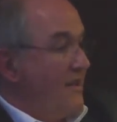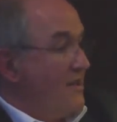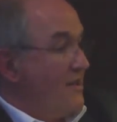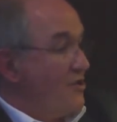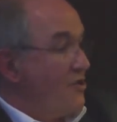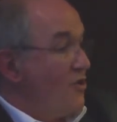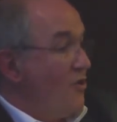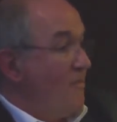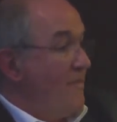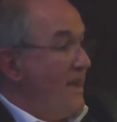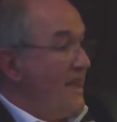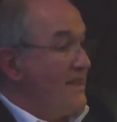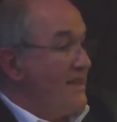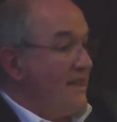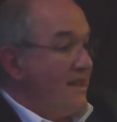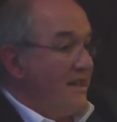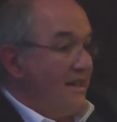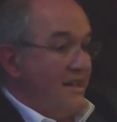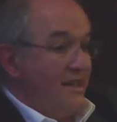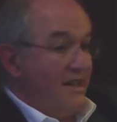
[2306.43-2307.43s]
So
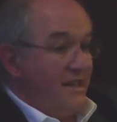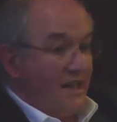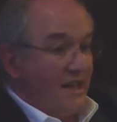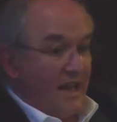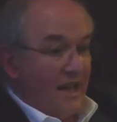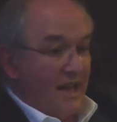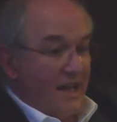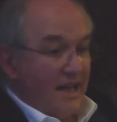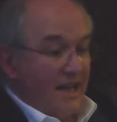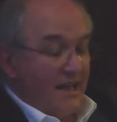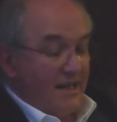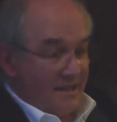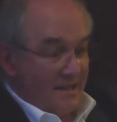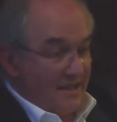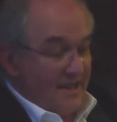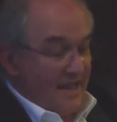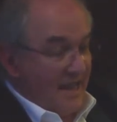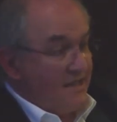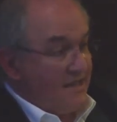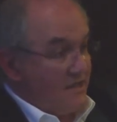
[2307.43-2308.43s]
basically,
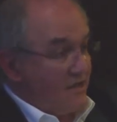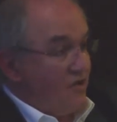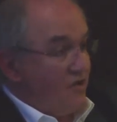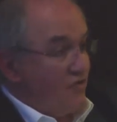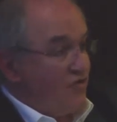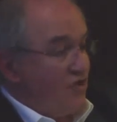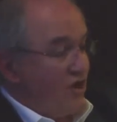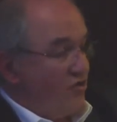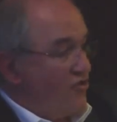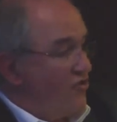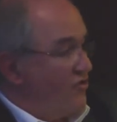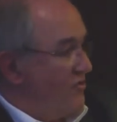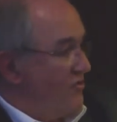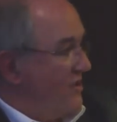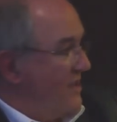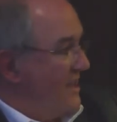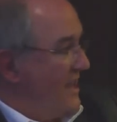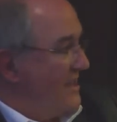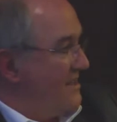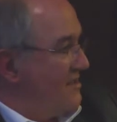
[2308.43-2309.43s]
yes, the judge
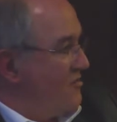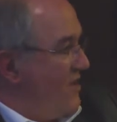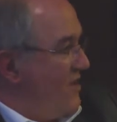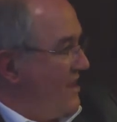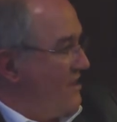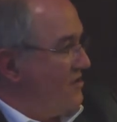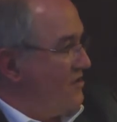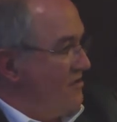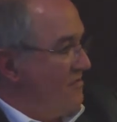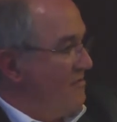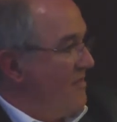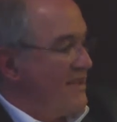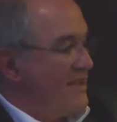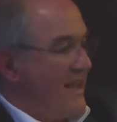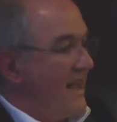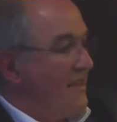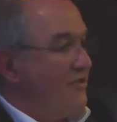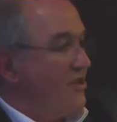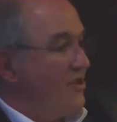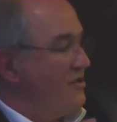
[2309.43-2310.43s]
gets strengthened, but
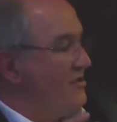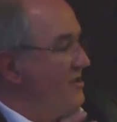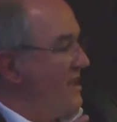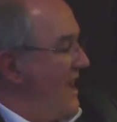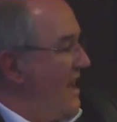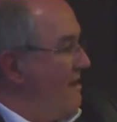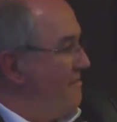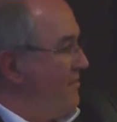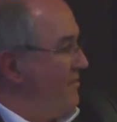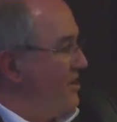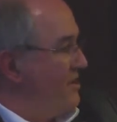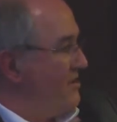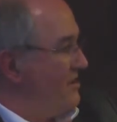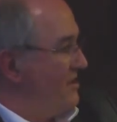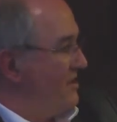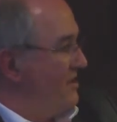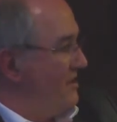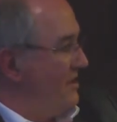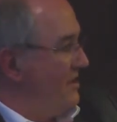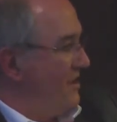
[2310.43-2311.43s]
that doesn't help us
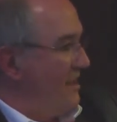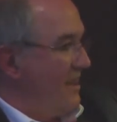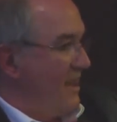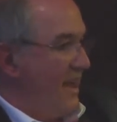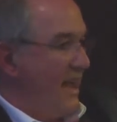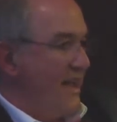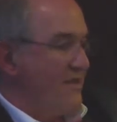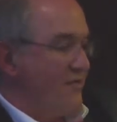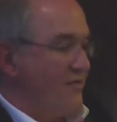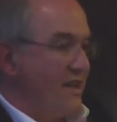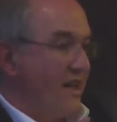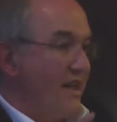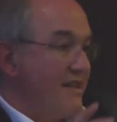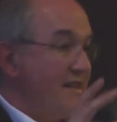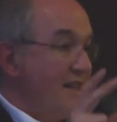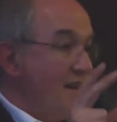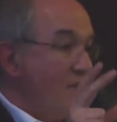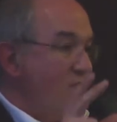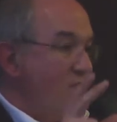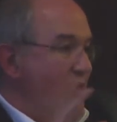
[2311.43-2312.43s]
as regards
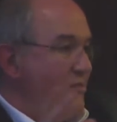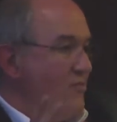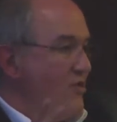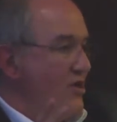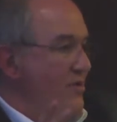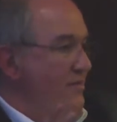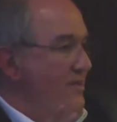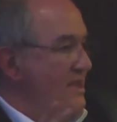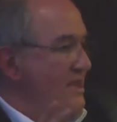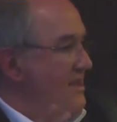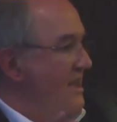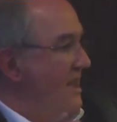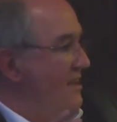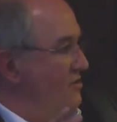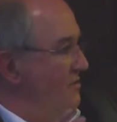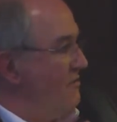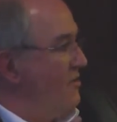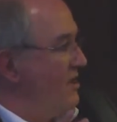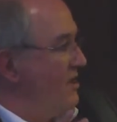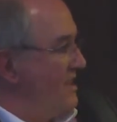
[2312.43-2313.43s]
the equilibrium inside
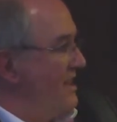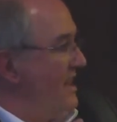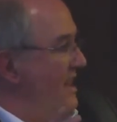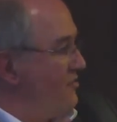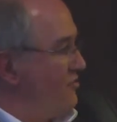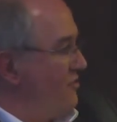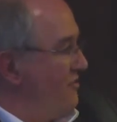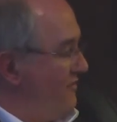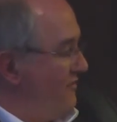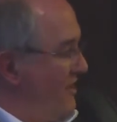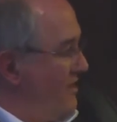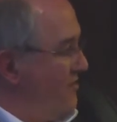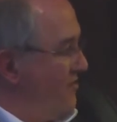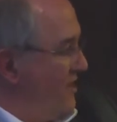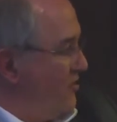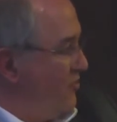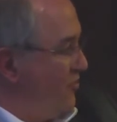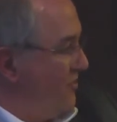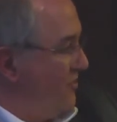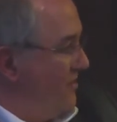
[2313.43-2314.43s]
the Multinational
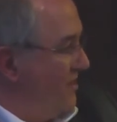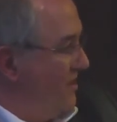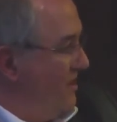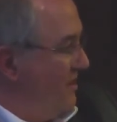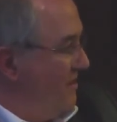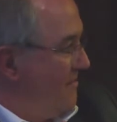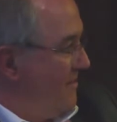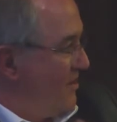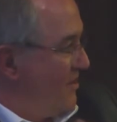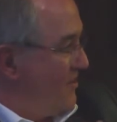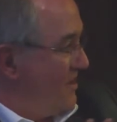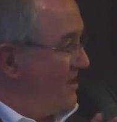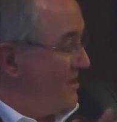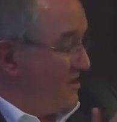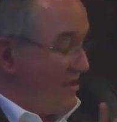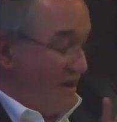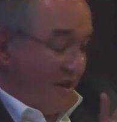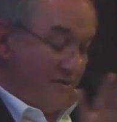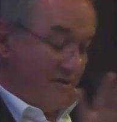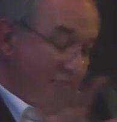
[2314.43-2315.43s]
Federation, because it's
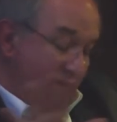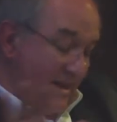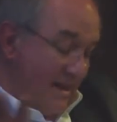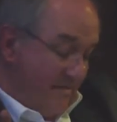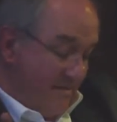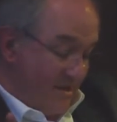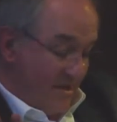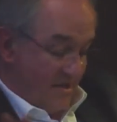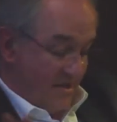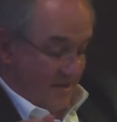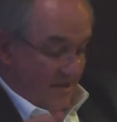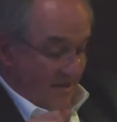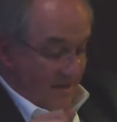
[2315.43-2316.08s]
other elements